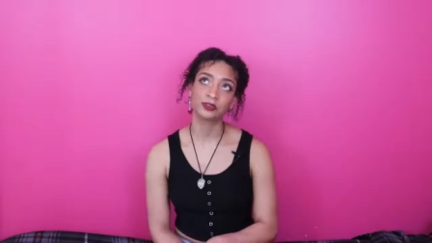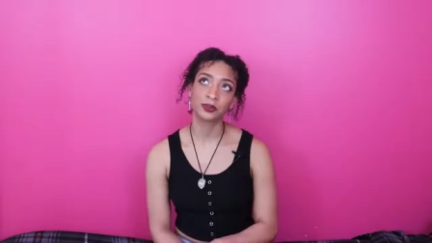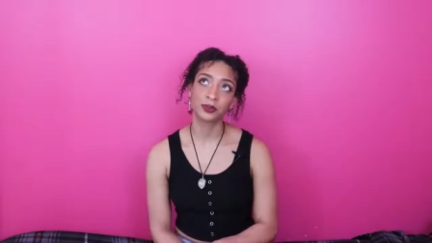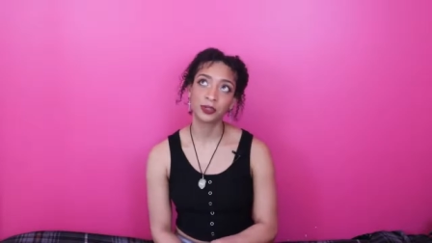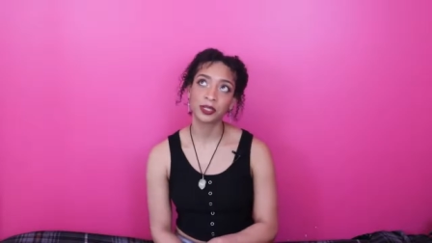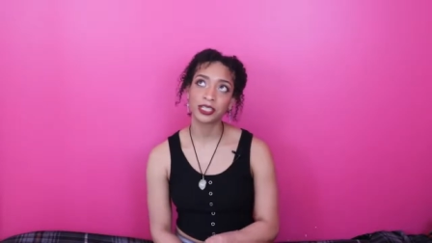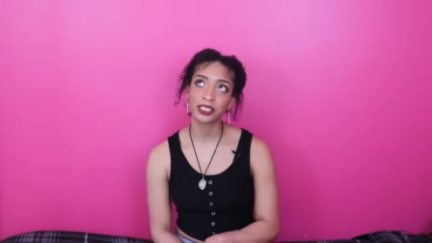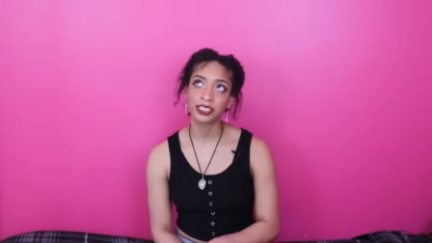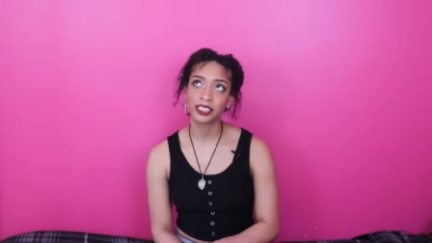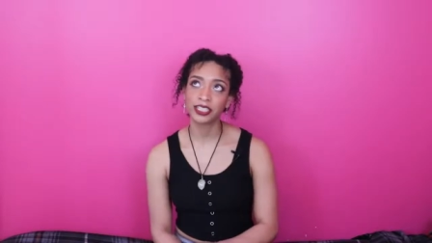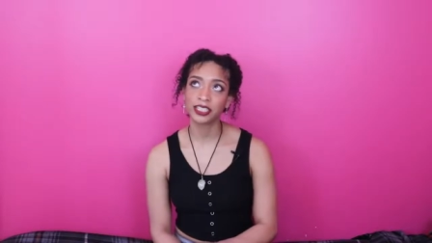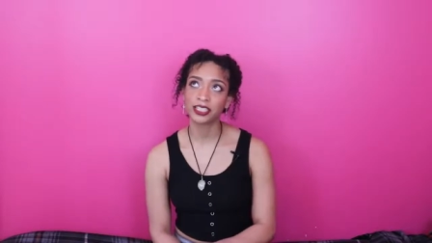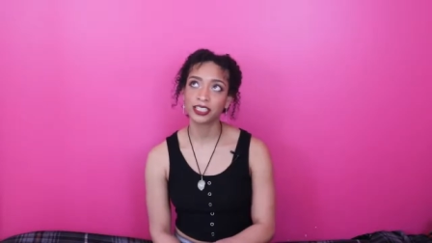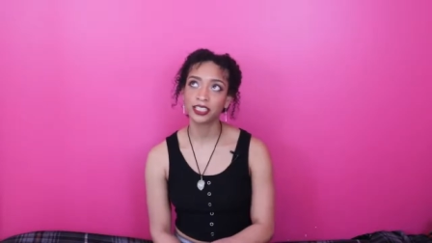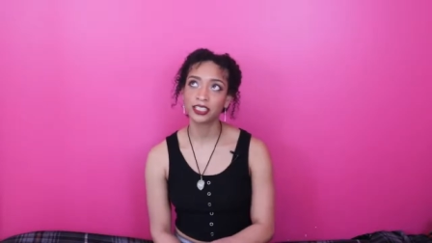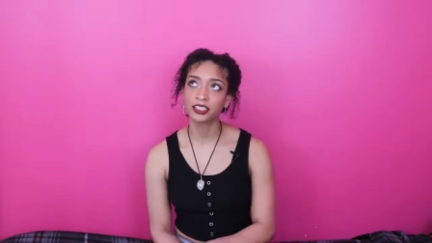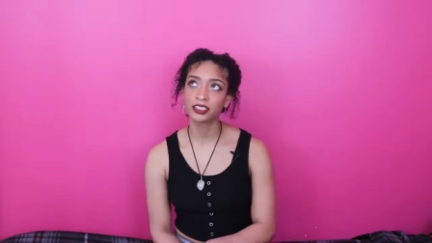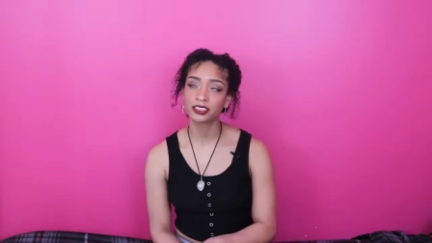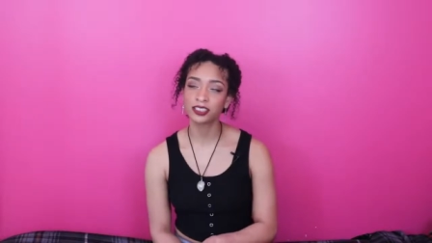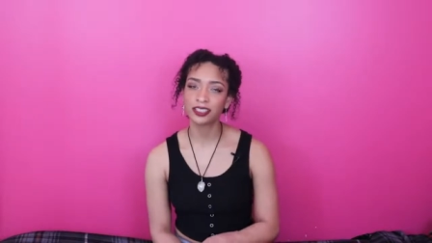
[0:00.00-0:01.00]
4
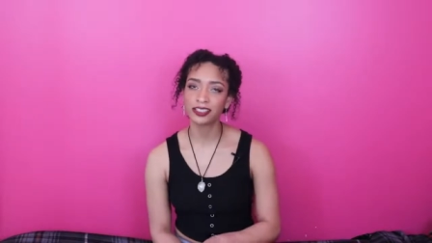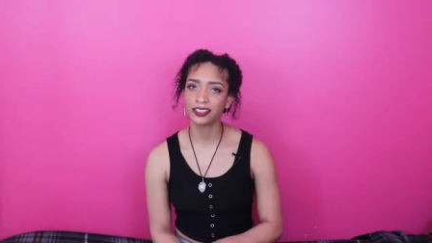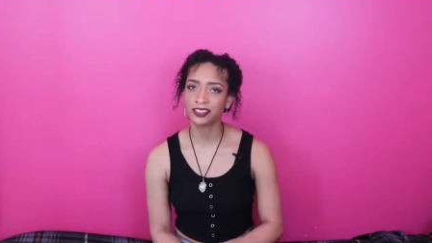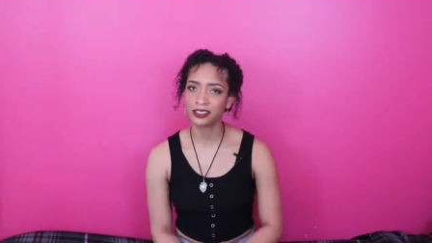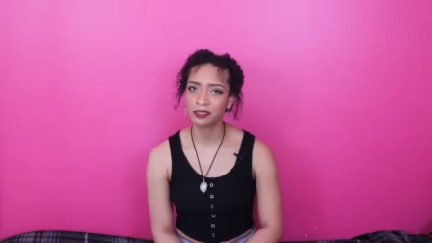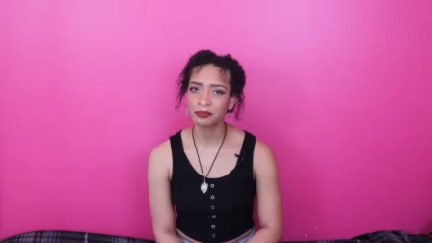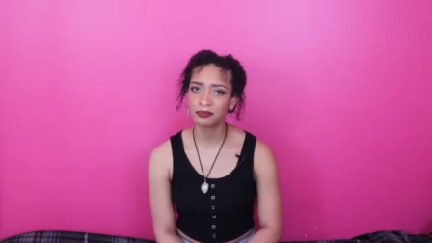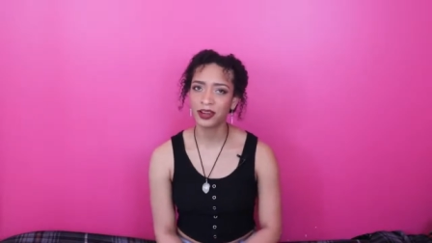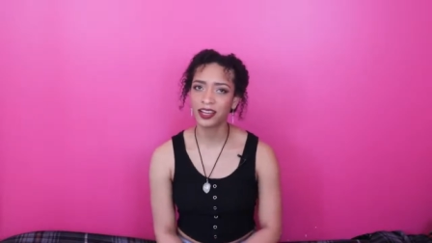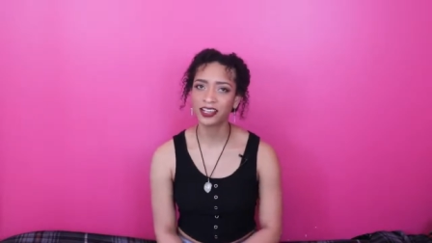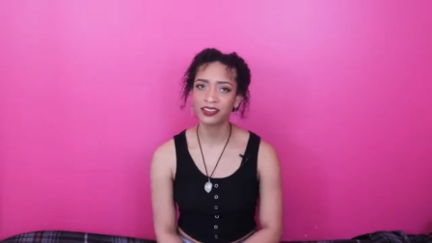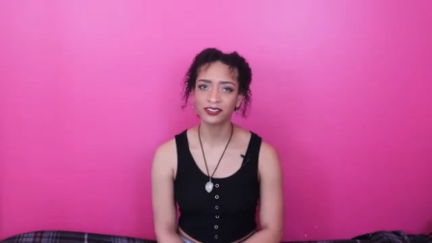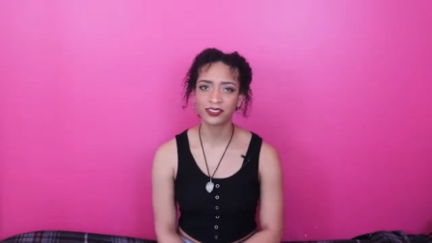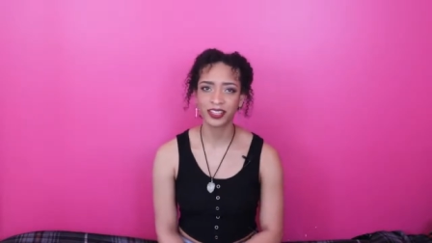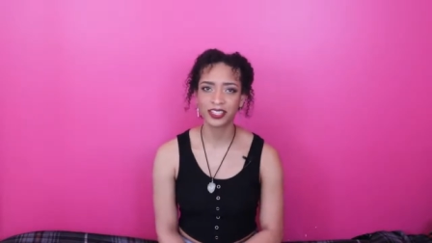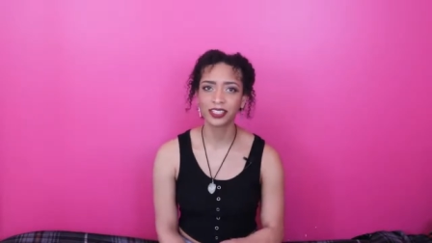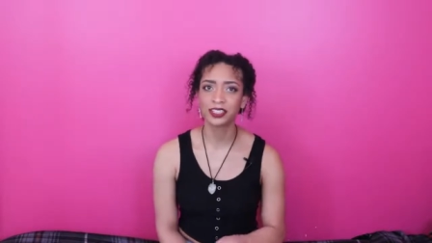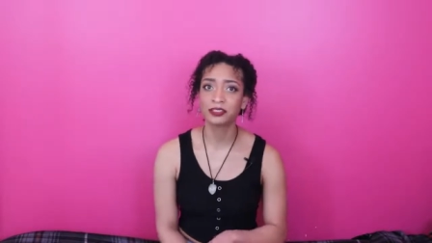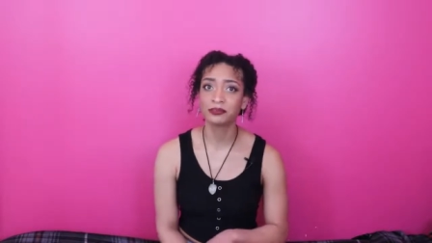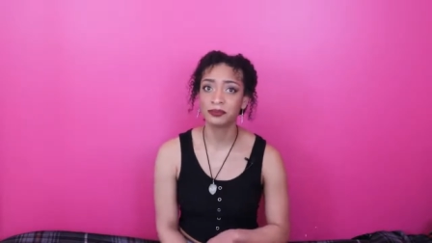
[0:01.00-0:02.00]
years and you might
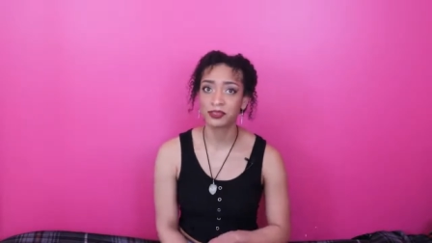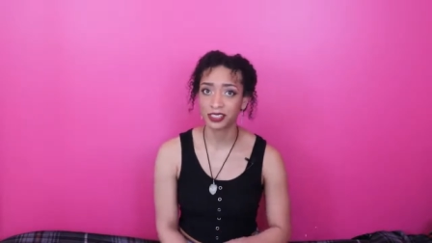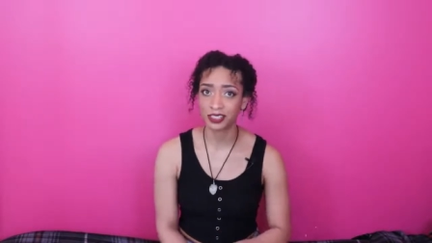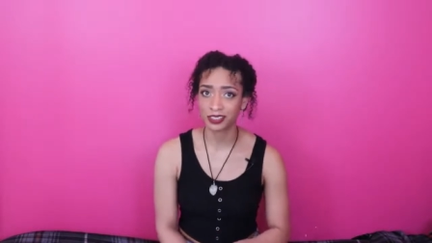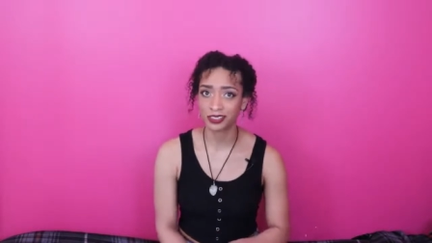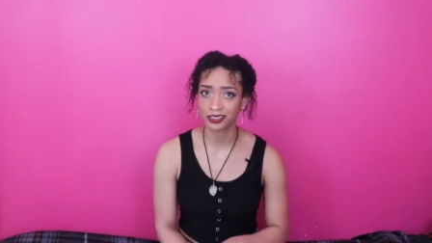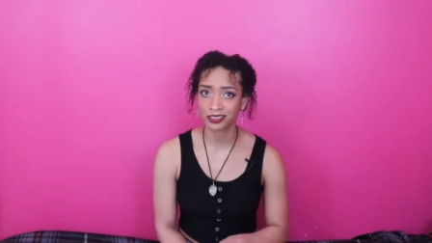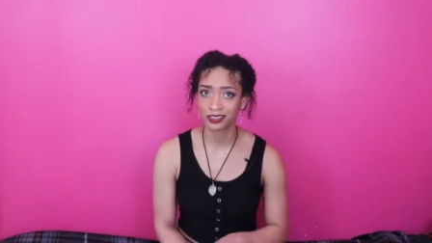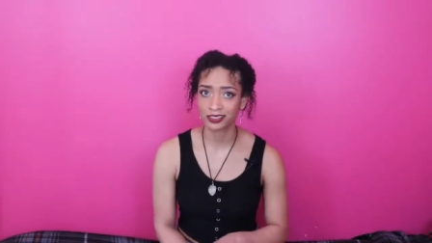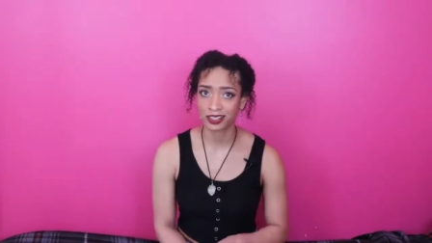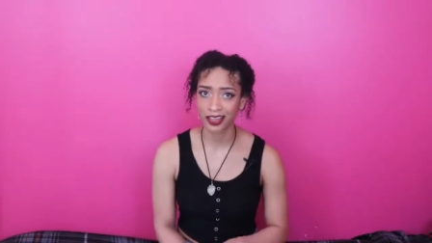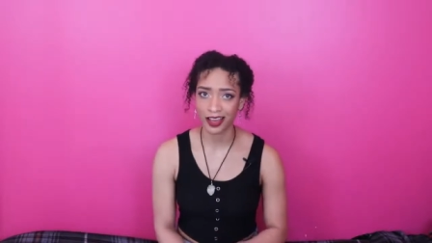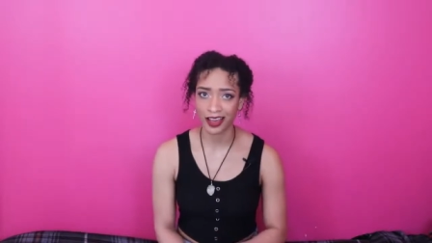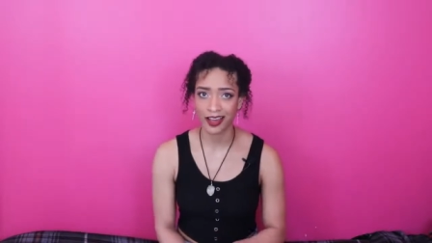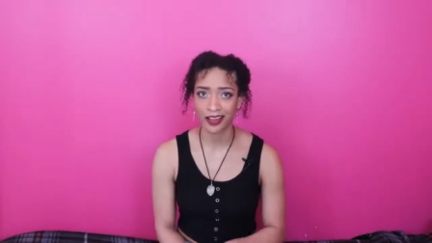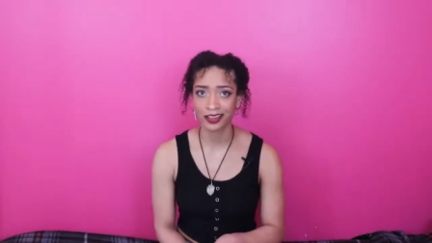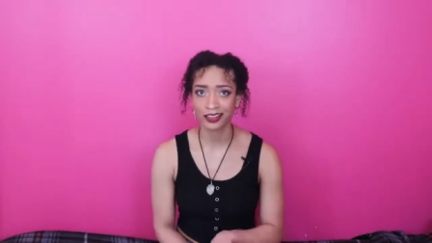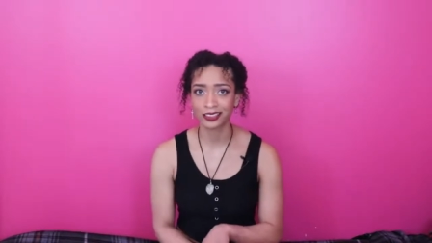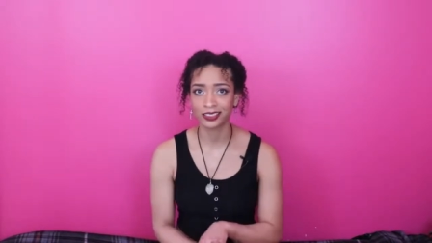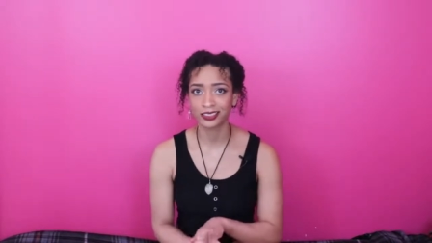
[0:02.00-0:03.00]
find them just
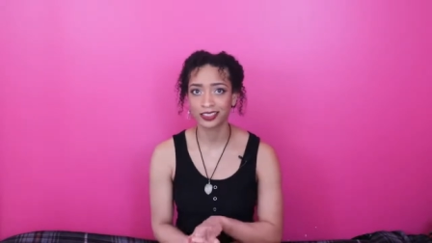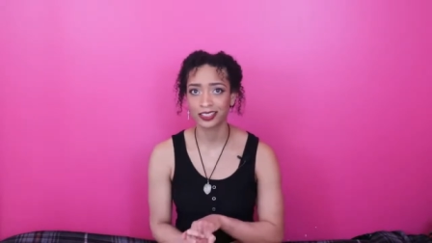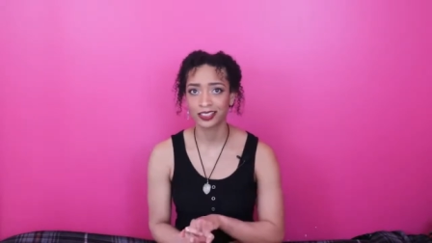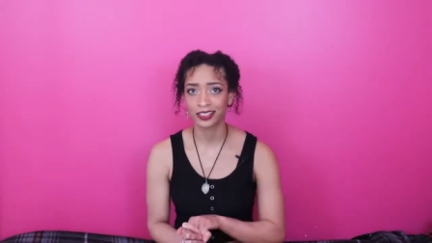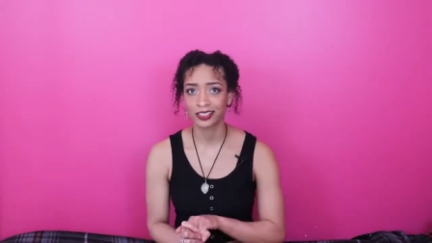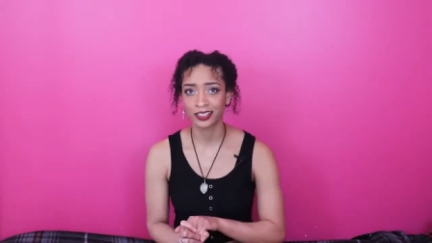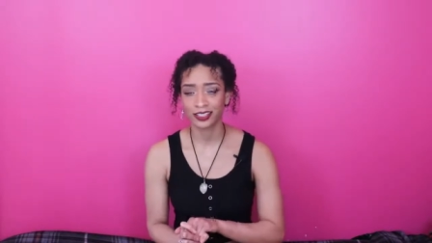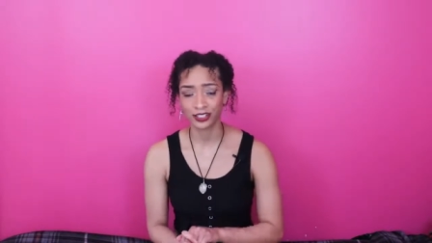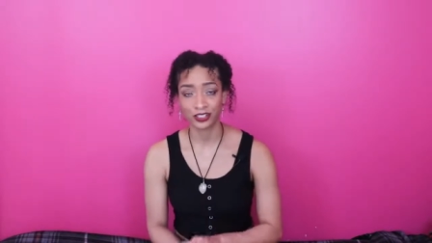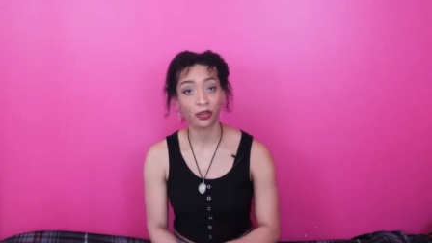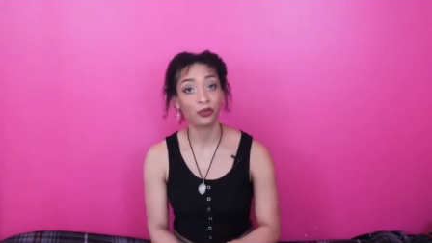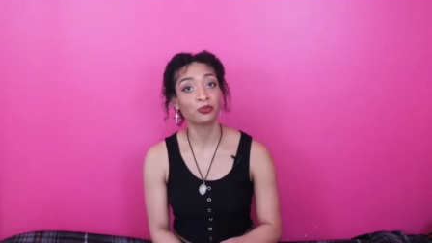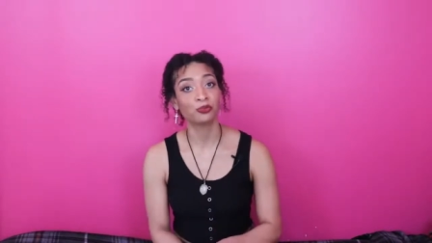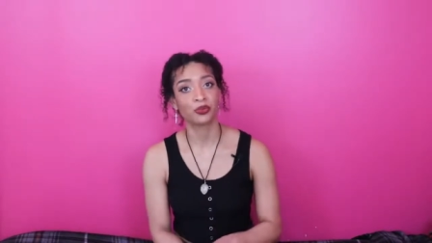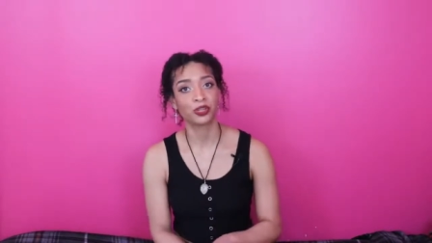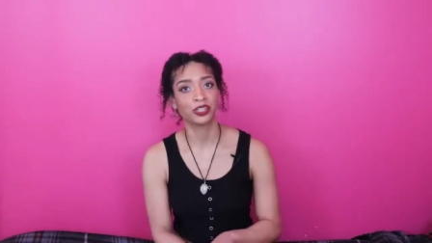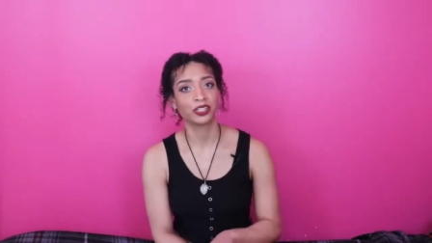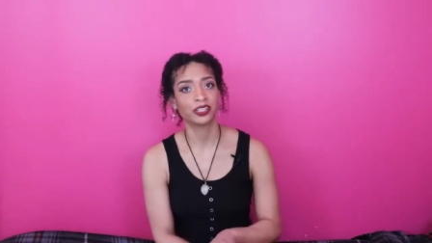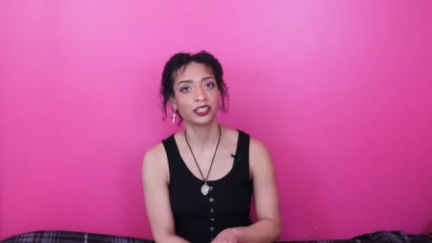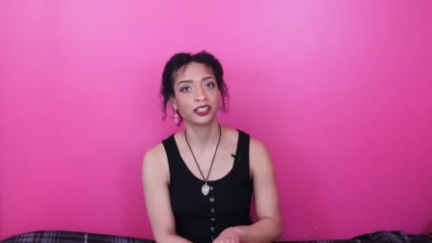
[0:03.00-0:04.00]
as
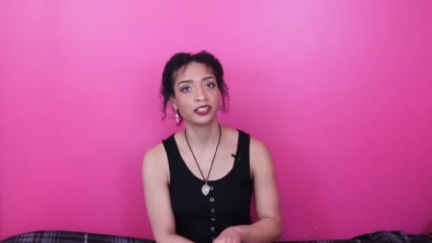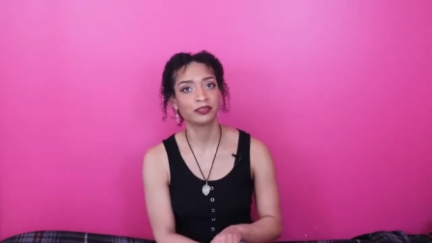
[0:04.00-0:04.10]
noteworthy.